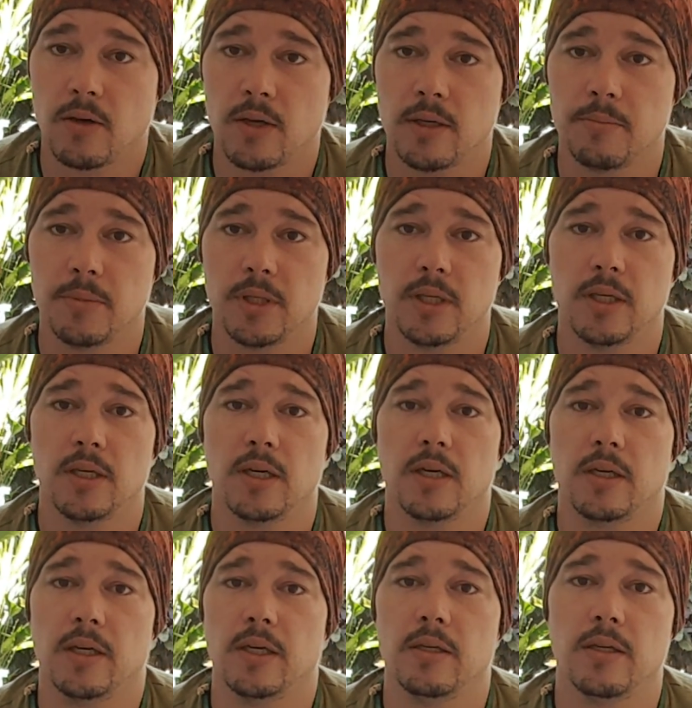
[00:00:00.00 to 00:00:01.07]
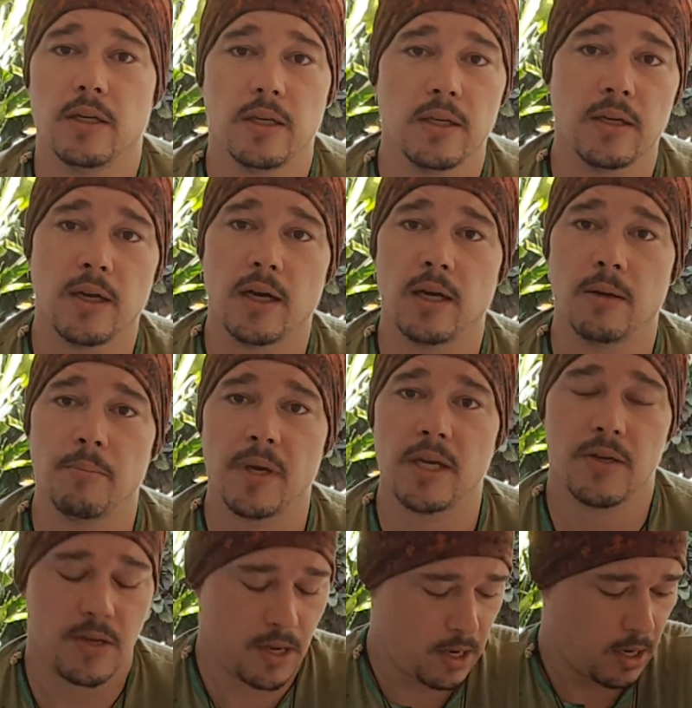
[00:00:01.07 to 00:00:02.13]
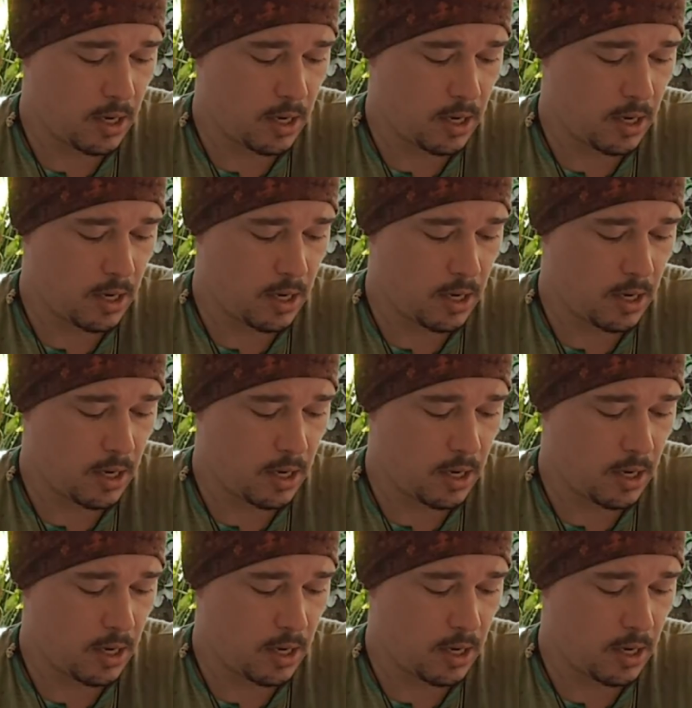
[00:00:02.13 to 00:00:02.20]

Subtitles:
I am here again in Ahmed